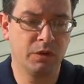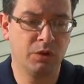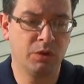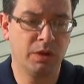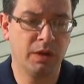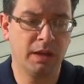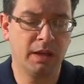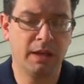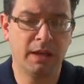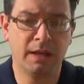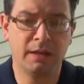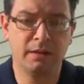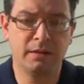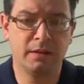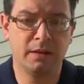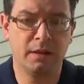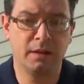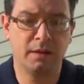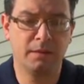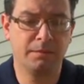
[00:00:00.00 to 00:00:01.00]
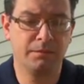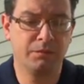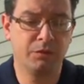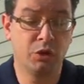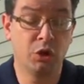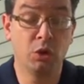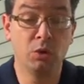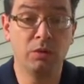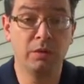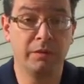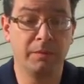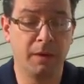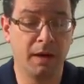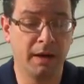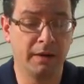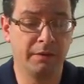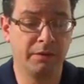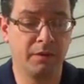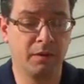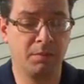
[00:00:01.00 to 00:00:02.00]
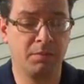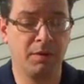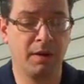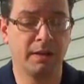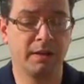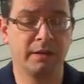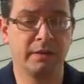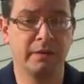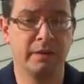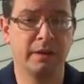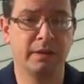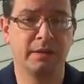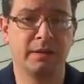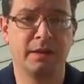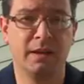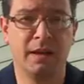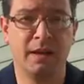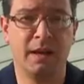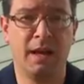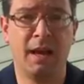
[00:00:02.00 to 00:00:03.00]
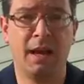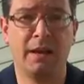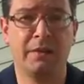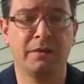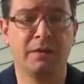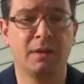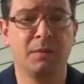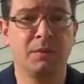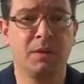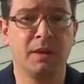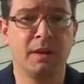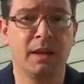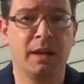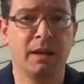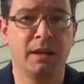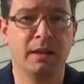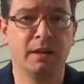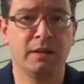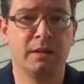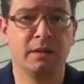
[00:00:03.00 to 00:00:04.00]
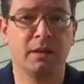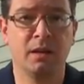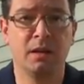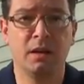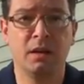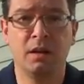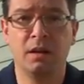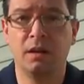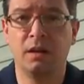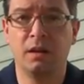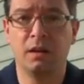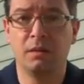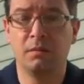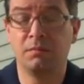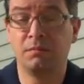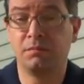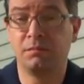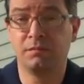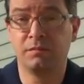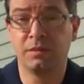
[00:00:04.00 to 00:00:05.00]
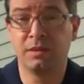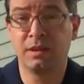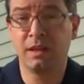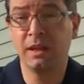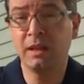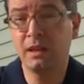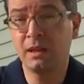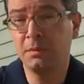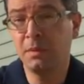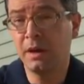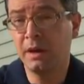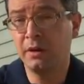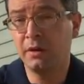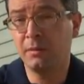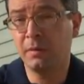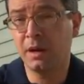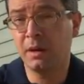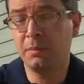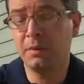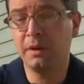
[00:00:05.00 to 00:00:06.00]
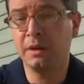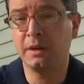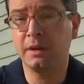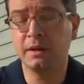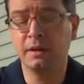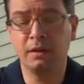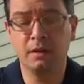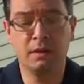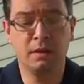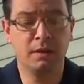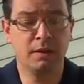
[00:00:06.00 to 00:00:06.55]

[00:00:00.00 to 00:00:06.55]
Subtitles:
you can get two of mine for the price of this and have something that is slightly better in my opinion,